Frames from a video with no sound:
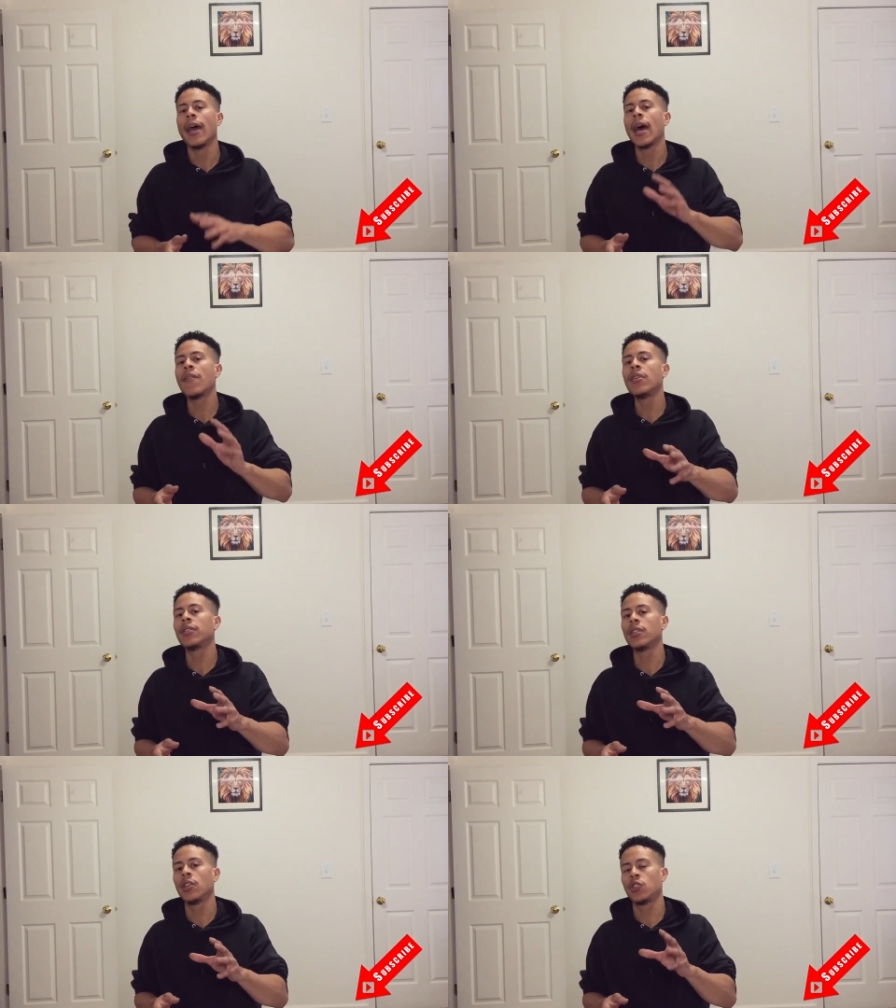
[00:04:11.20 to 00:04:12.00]

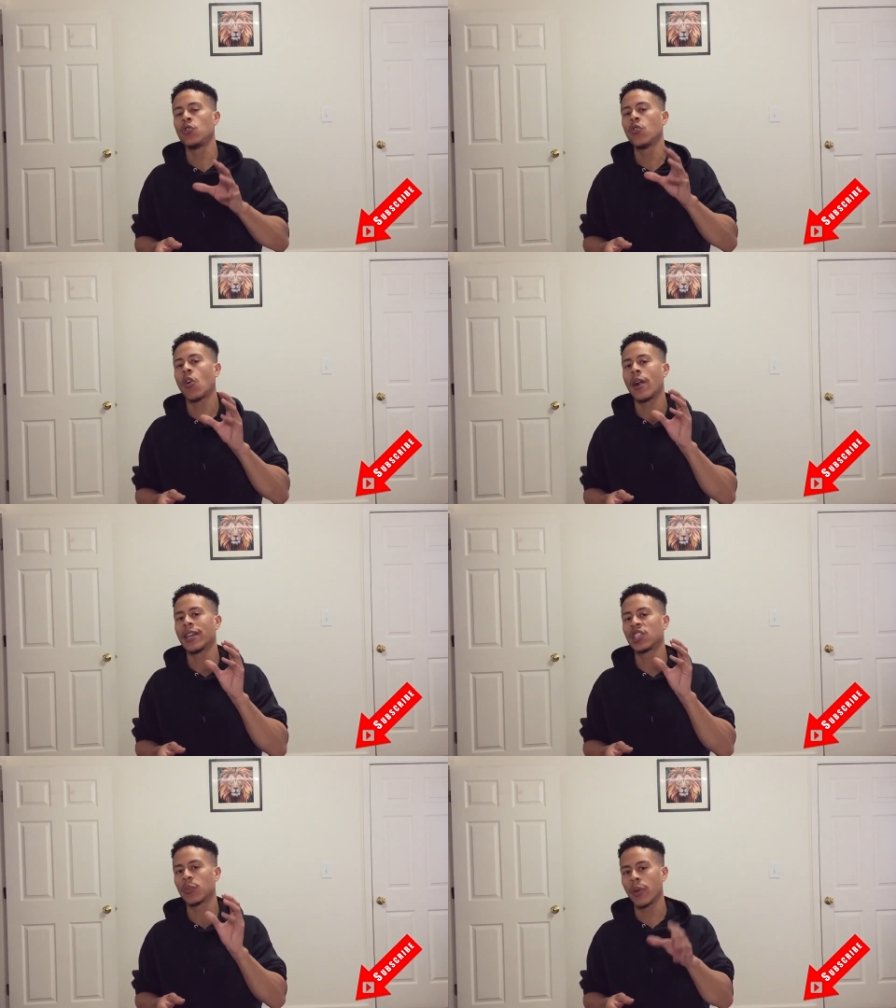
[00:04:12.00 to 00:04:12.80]
Everything that you are
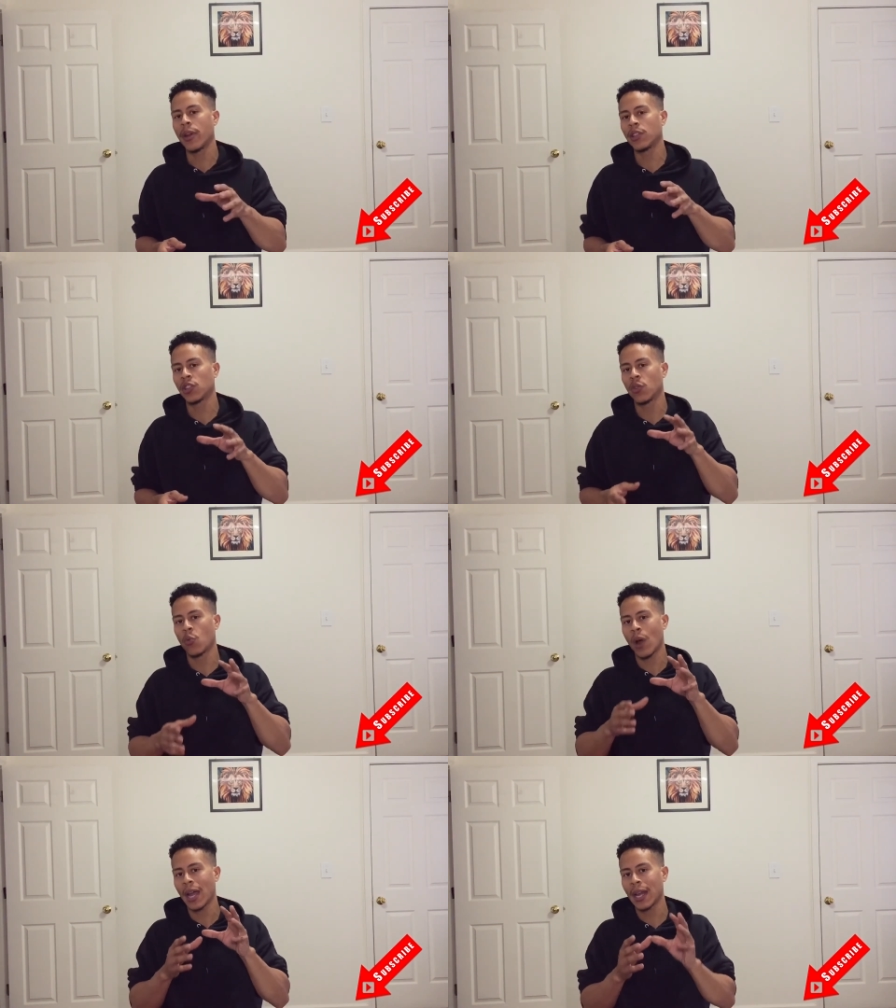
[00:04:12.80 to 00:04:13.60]
experiencing
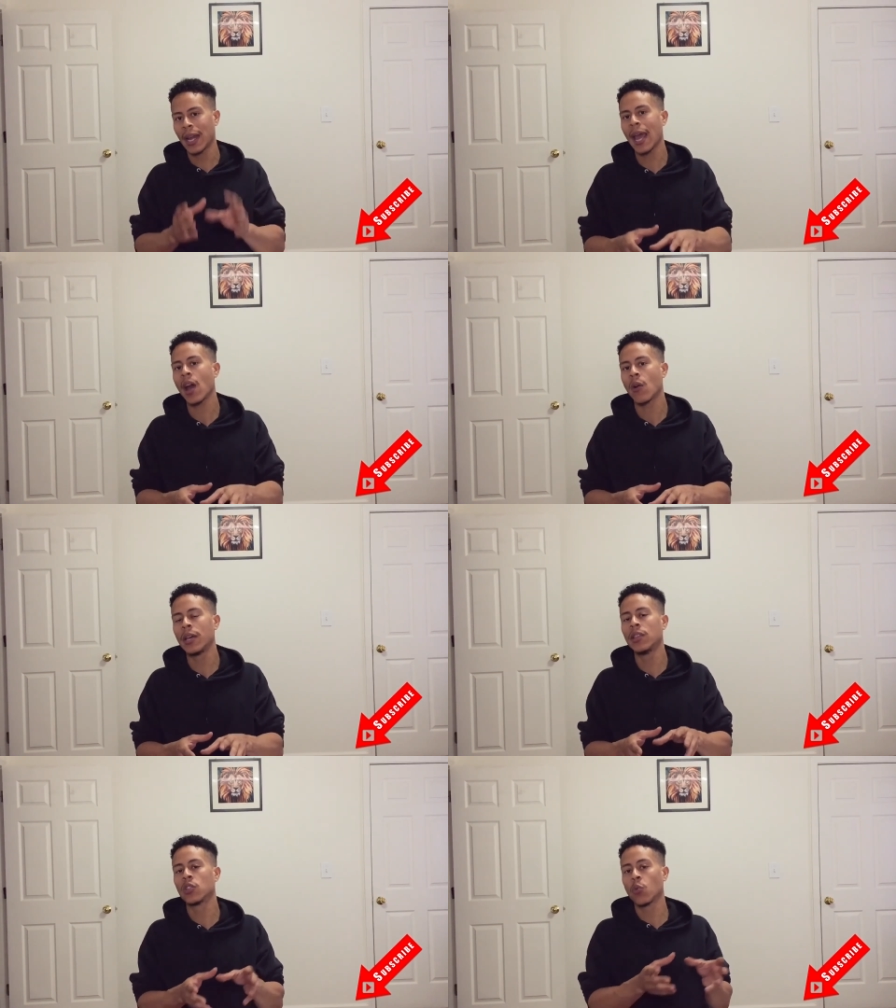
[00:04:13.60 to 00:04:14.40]
right now
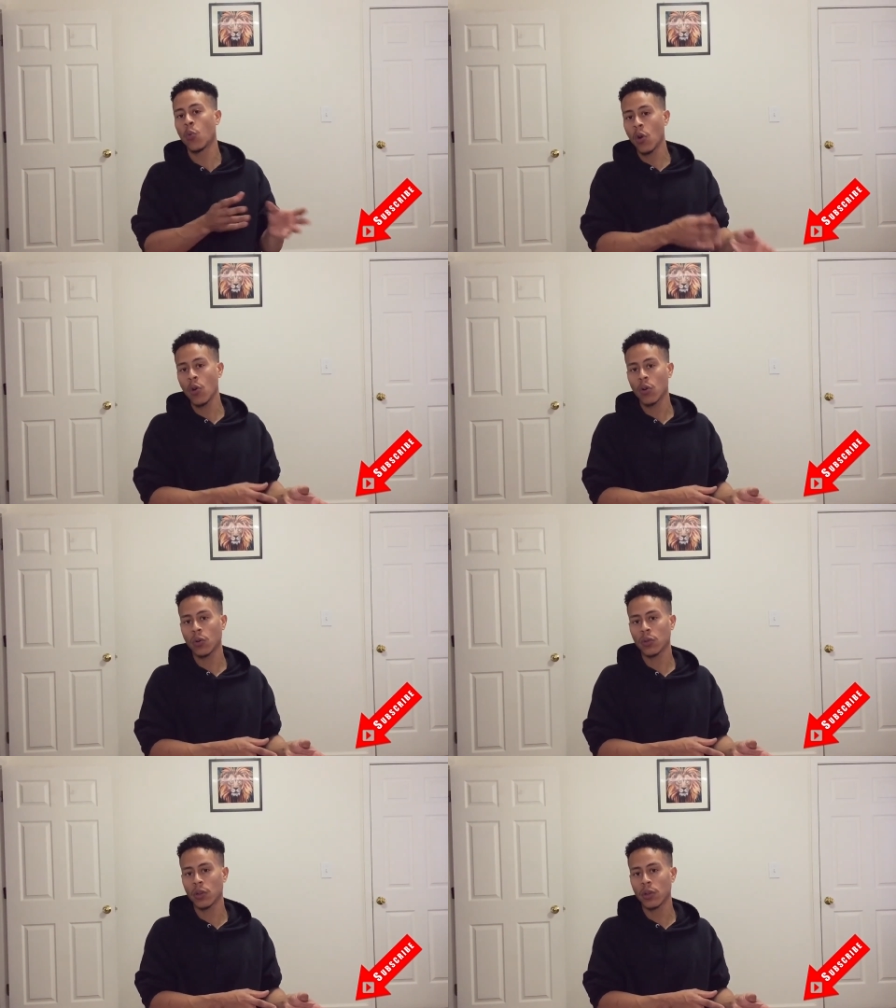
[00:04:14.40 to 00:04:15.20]
in this
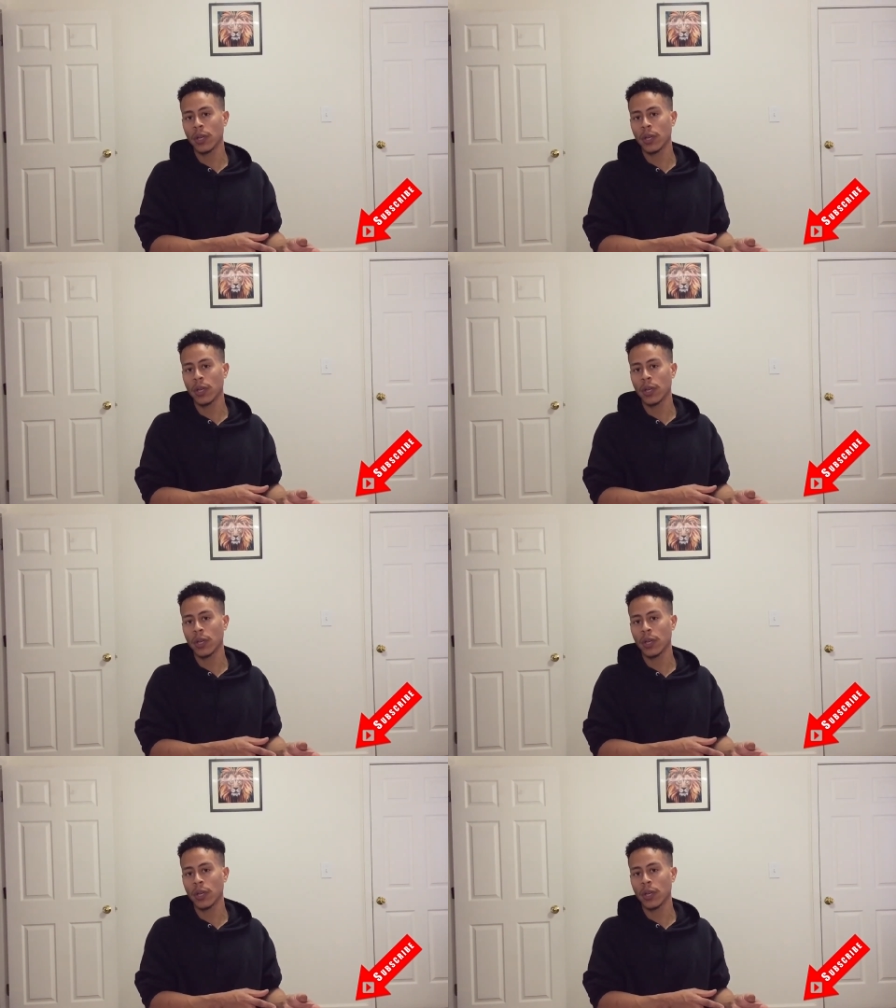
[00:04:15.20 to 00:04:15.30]
world